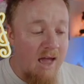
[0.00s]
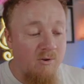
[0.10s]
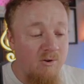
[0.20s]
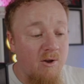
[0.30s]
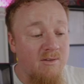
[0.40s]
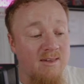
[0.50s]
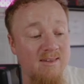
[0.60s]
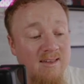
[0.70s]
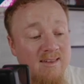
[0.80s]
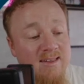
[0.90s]
And you'll
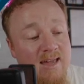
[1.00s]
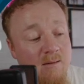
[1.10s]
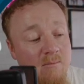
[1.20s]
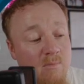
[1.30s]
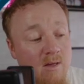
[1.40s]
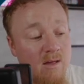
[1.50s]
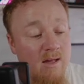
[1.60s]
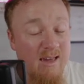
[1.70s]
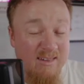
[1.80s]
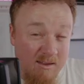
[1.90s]
notice the same,
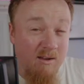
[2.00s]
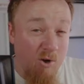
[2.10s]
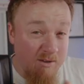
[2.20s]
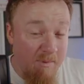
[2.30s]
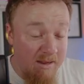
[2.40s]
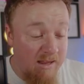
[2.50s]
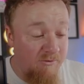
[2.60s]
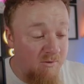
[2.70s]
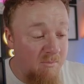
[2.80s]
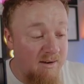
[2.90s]
it looks a bit
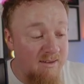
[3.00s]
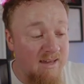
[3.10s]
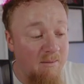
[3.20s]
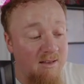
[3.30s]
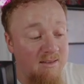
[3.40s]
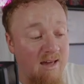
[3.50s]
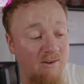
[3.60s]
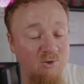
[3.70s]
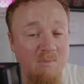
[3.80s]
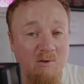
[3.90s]
different, but the same
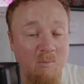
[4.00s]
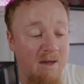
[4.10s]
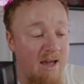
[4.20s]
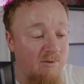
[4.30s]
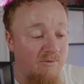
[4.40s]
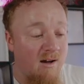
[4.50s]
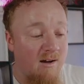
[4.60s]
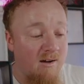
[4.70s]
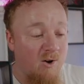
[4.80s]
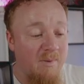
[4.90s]
contextual menu appears with
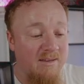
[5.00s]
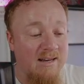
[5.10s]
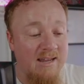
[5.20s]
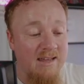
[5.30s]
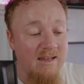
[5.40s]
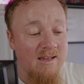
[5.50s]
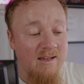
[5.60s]
cut, copy, delete.